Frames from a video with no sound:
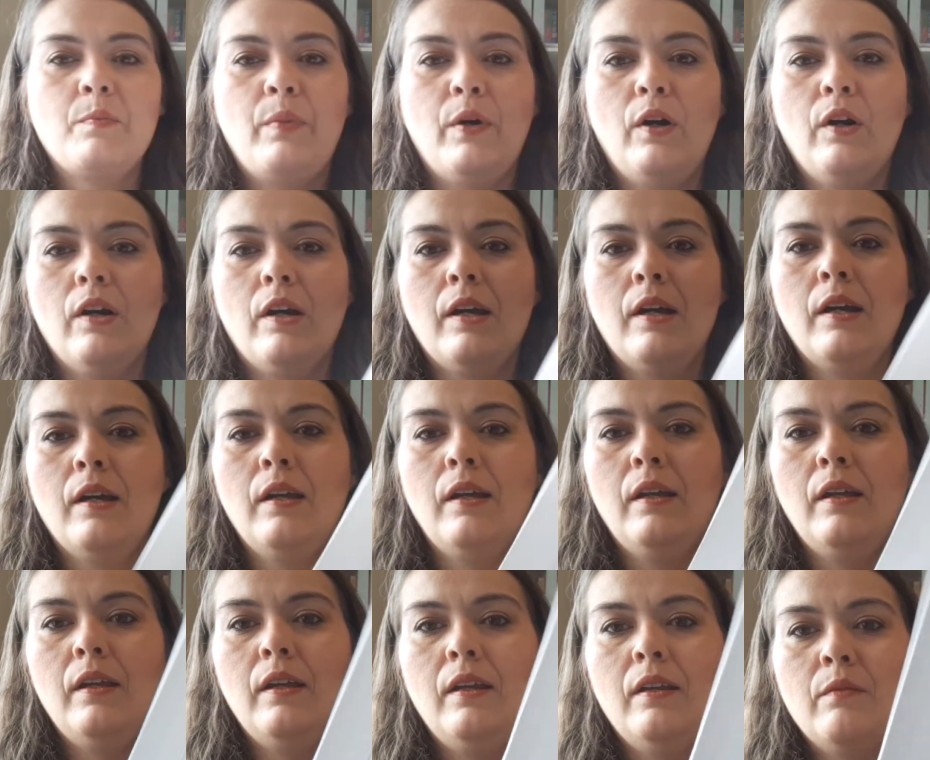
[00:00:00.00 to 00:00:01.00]
book,
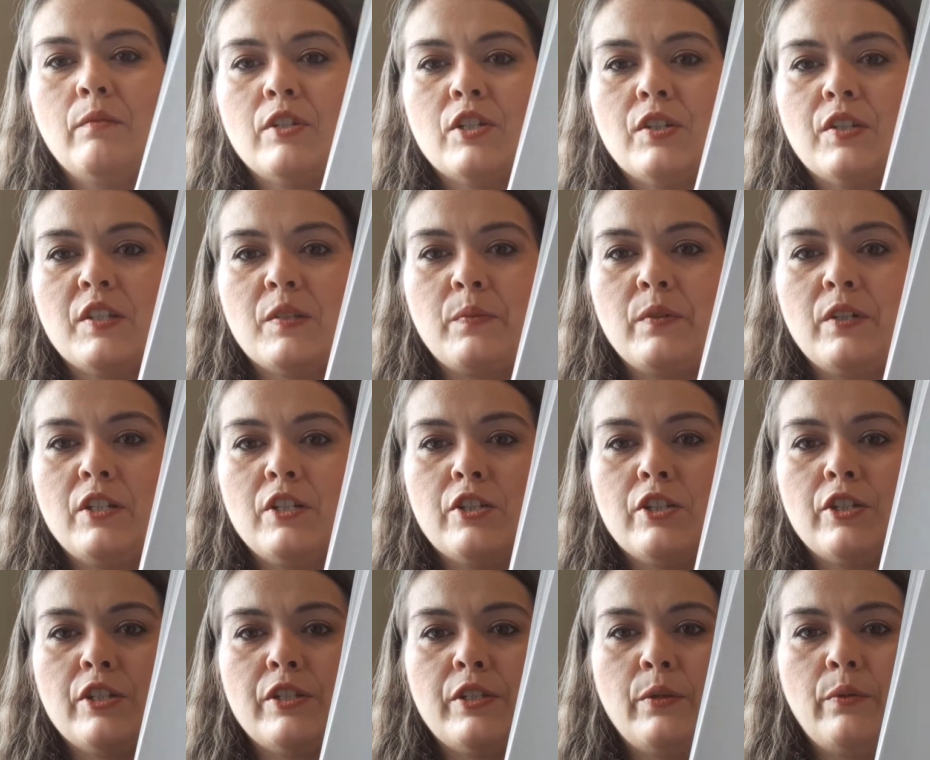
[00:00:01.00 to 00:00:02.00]
which this one is
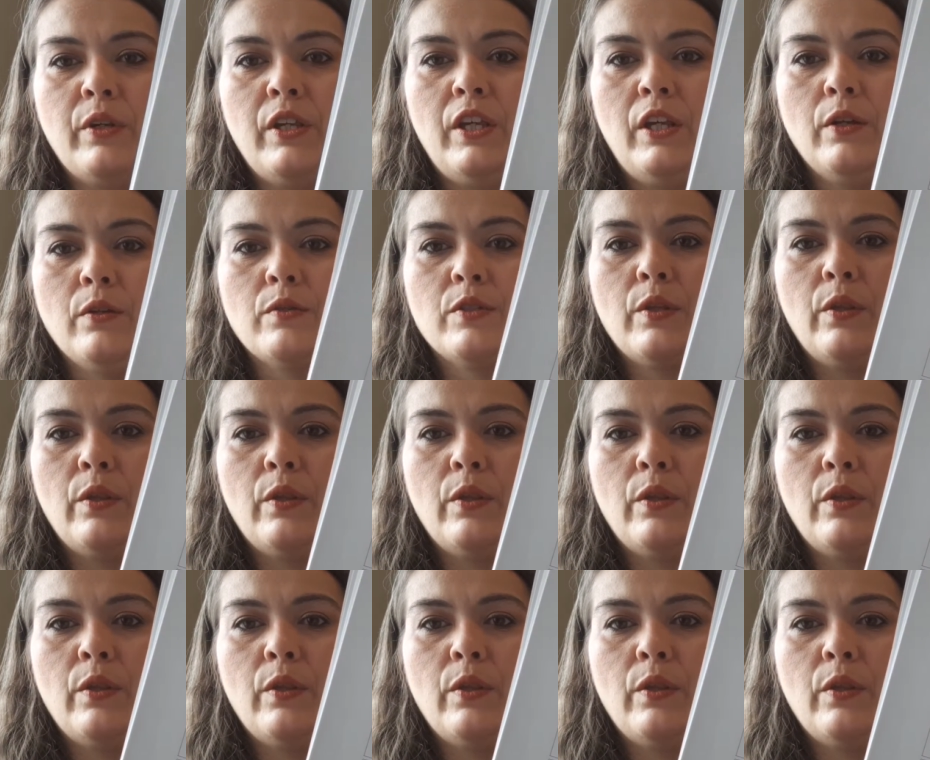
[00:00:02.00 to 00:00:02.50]
just so cute.